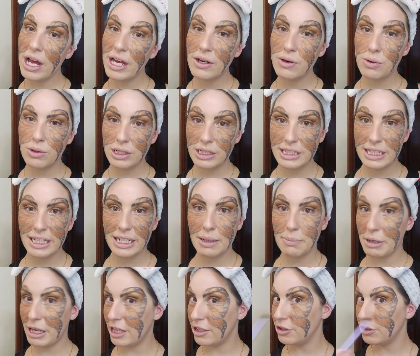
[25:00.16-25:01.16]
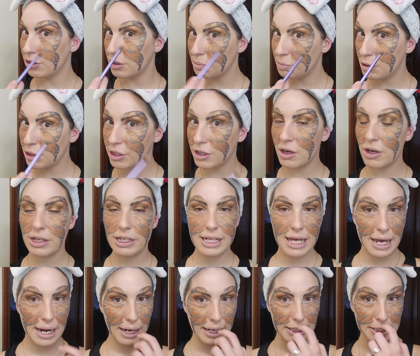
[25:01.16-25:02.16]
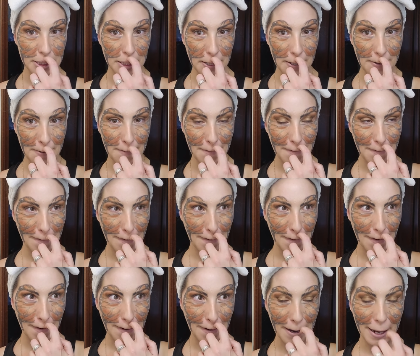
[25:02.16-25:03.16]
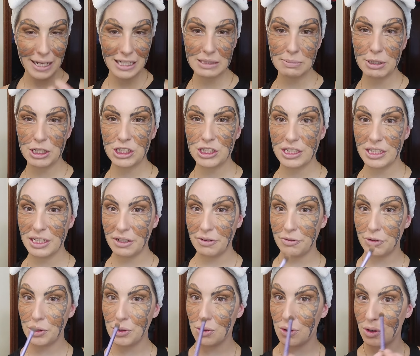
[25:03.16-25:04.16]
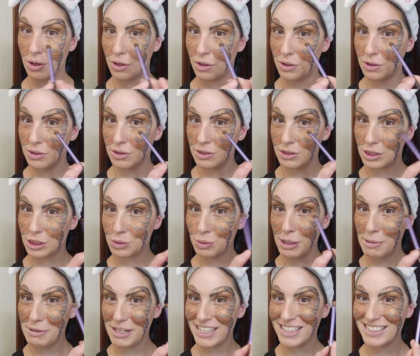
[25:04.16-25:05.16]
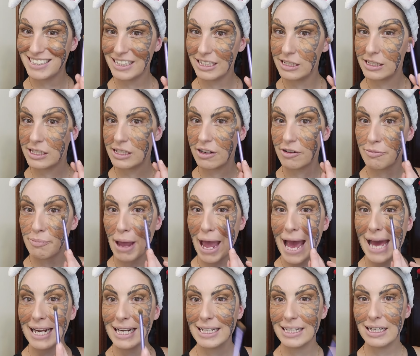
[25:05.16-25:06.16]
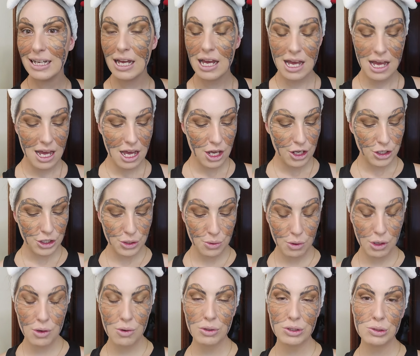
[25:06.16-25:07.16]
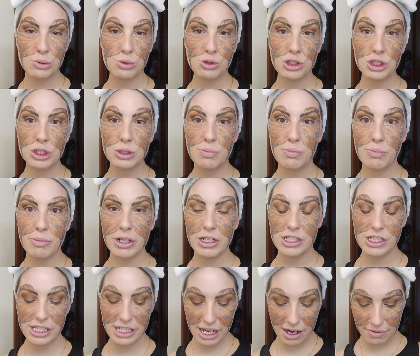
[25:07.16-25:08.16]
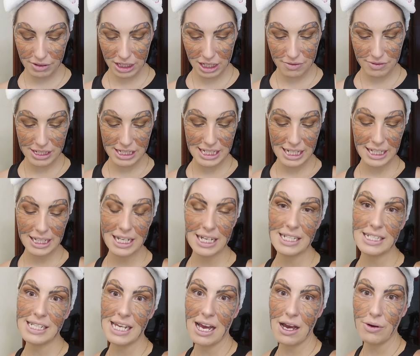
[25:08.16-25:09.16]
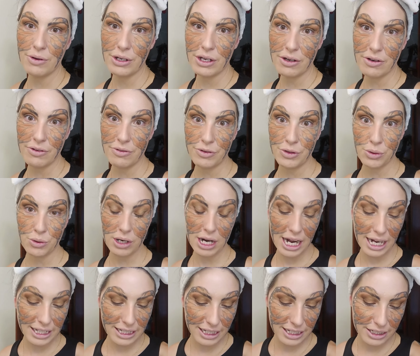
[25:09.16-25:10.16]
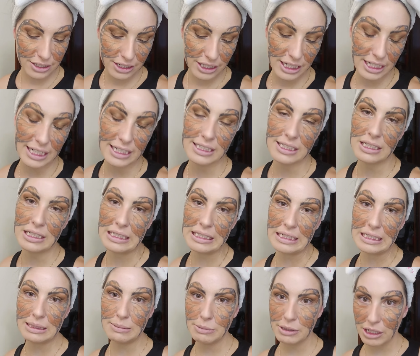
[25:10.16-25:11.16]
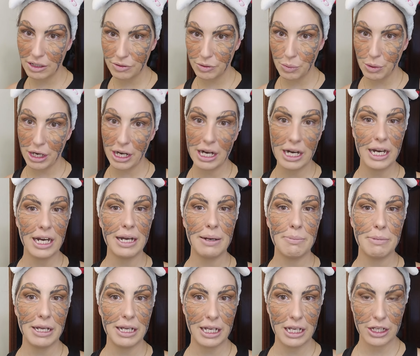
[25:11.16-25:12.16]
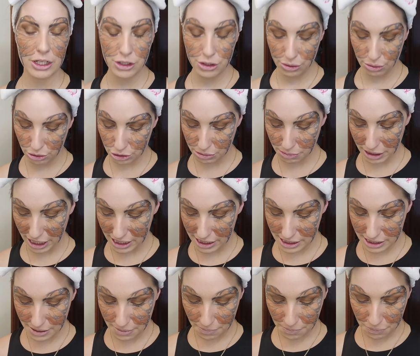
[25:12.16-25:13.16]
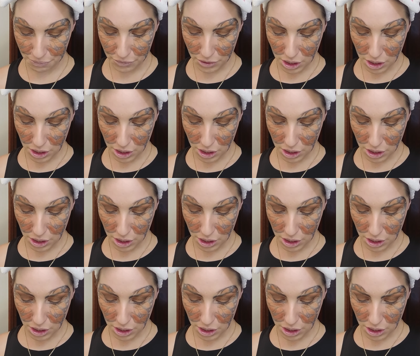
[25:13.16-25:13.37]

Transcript: wet or damp and you're putting on that eyeshadow, especially if you're sweeping instead of patting, you are going to smudge the ever-loving daylights out of your eyeliner. It's going to smear everywhere and make a huge mess.